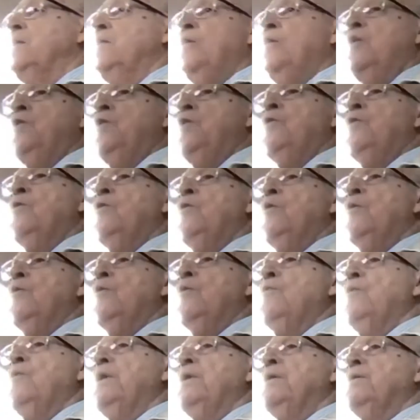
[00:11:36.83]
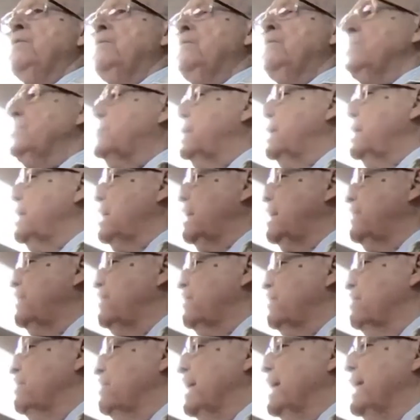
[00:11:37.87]
Who will
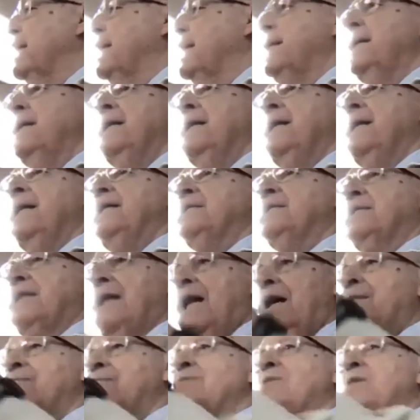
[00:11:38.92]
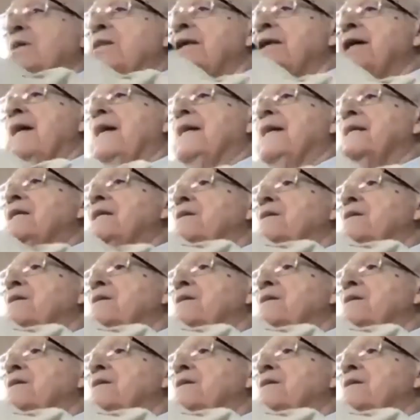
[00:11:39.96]
deliver me? He's come to the end